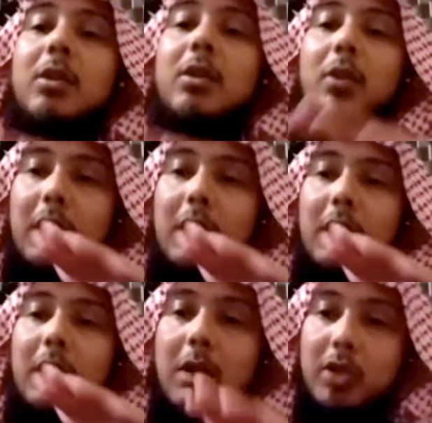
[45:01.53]
or
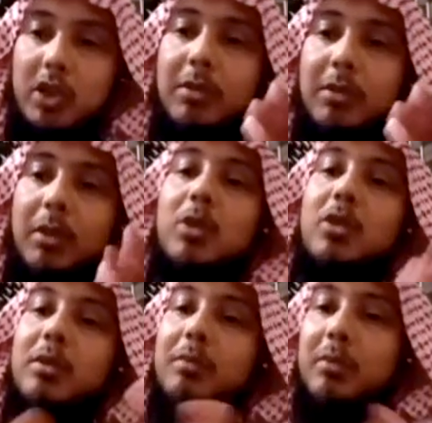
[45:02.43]
she will also
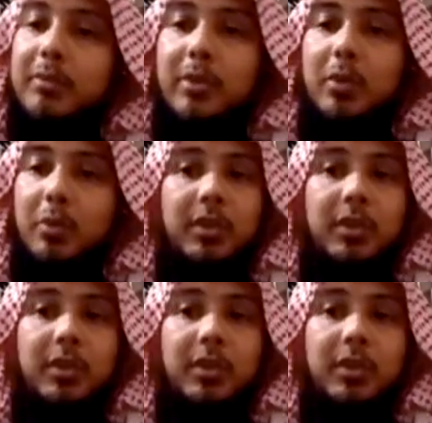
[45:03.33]
move on with